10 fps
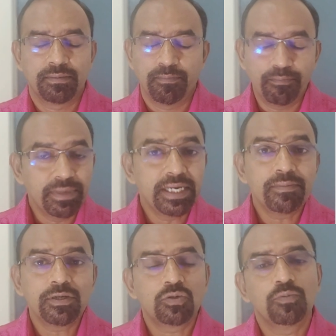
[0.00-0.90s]

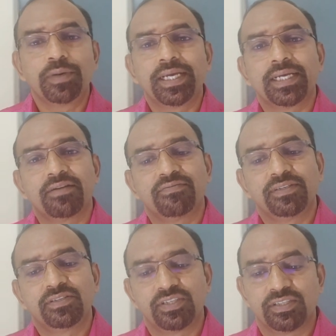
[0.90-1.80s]
Minimum 2 paragraphs
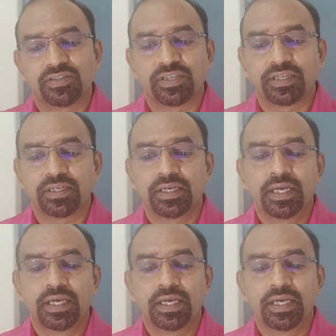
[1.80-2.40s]
is necessary.